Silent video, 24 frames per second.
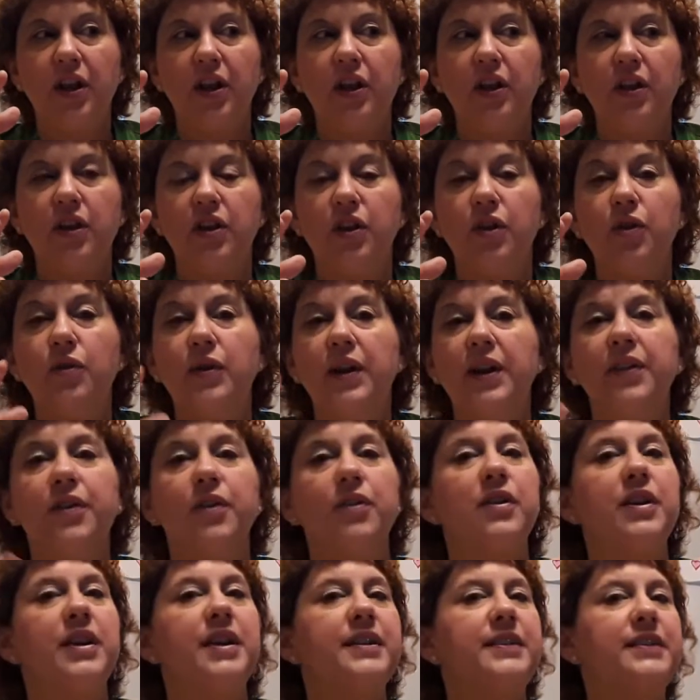you either
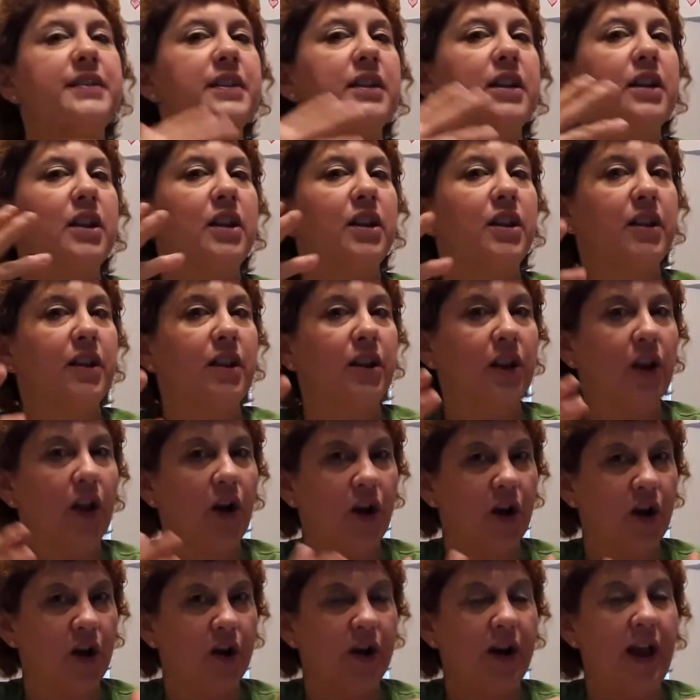need to
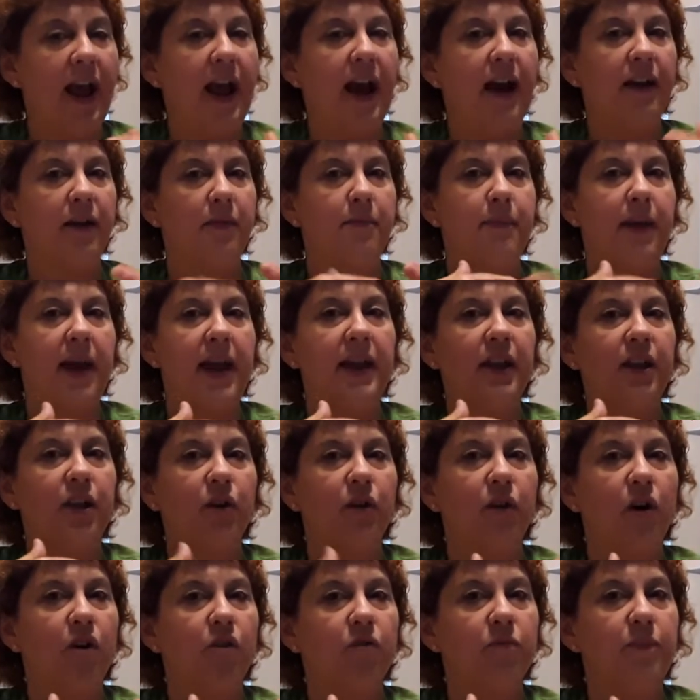learn how to make
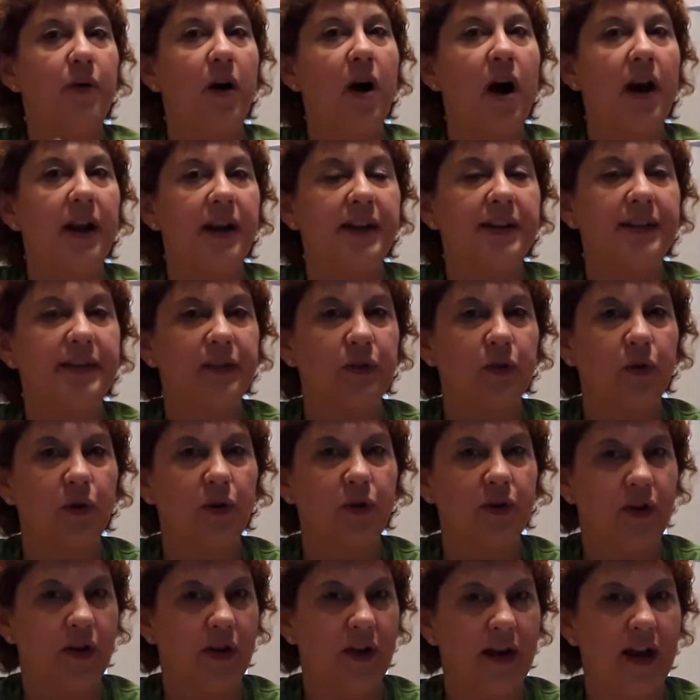your own potting soil.
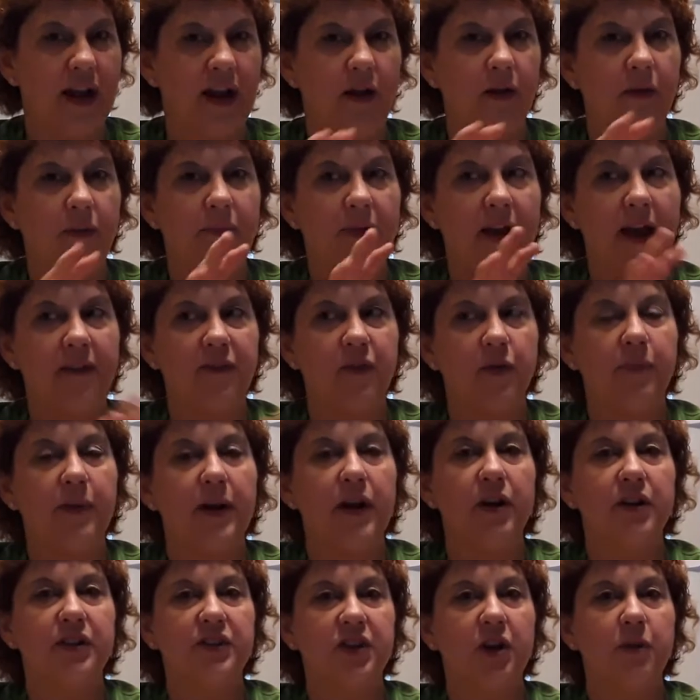You can have your
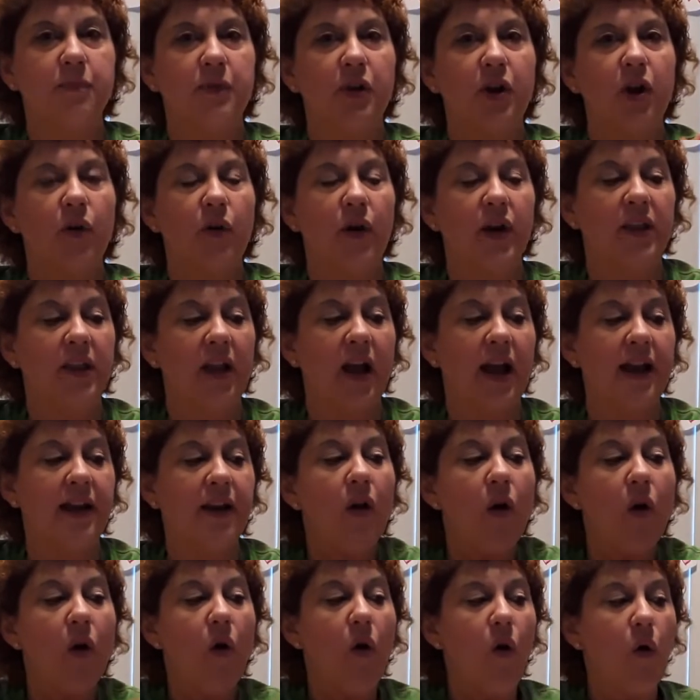parents help you go online,
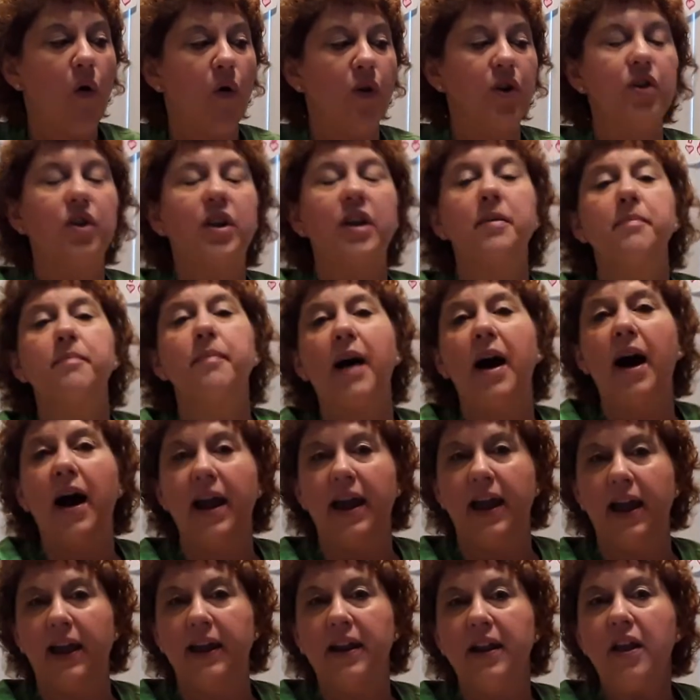or you can buy
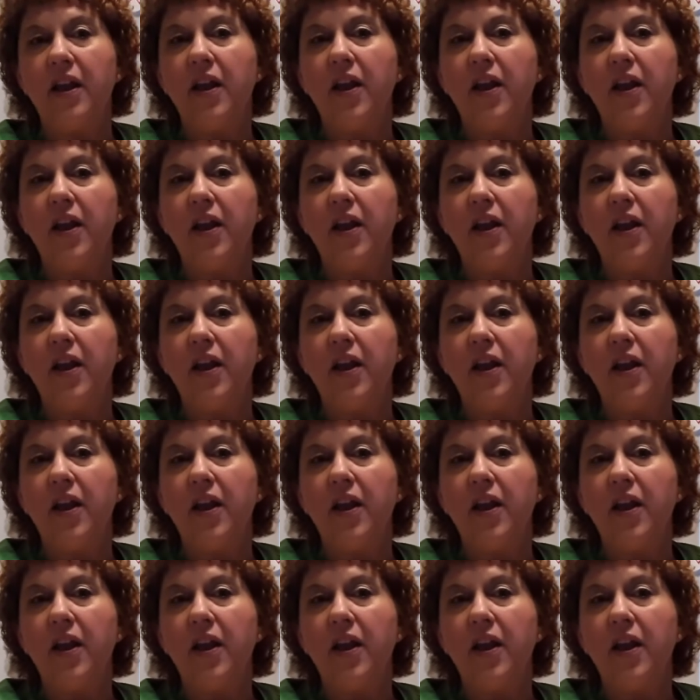it.